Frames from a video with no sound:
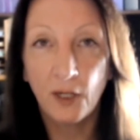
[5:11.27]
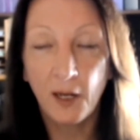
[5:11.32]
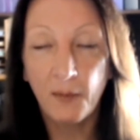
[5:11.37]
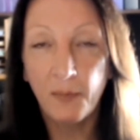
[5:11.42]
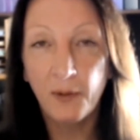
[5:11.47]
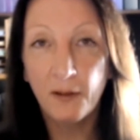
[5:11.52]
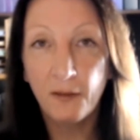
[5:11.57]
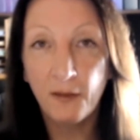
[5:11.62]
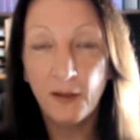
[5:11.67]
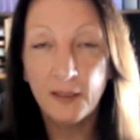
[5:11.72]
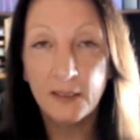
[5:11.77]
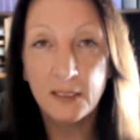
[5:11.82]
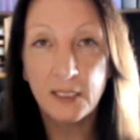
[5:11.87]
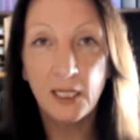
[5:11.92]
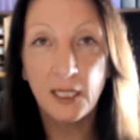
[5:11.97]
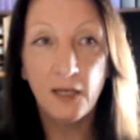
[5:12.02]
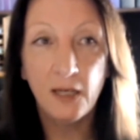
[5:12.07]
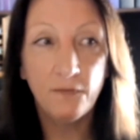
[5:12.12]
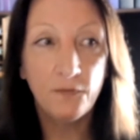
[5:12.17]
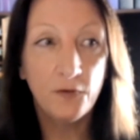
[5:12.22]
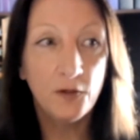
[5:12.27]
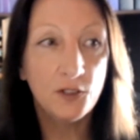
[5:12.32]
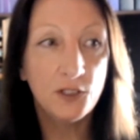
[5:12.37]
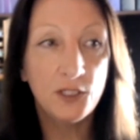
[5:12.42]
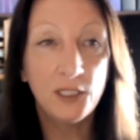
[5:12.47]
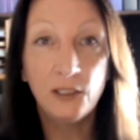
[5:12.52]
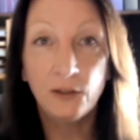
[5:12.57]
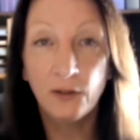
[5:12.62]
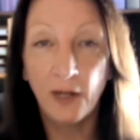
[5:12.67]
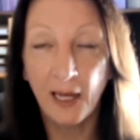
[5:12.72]
a couple of things here.
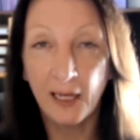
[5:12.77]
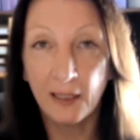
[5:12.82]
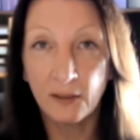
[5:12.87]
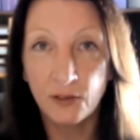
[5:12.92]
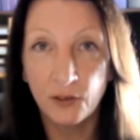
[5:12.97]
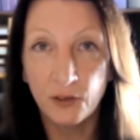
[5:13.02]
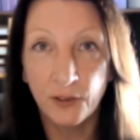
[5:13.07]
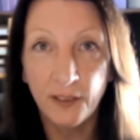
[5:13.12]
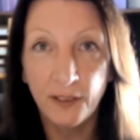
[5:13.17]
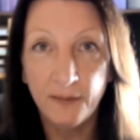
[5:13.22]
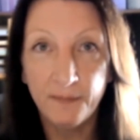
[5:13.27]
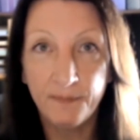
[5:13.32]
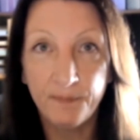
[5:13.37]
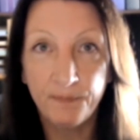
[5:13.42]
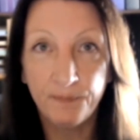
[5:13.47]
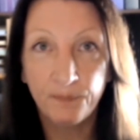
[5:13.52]
Firstly, not act on it.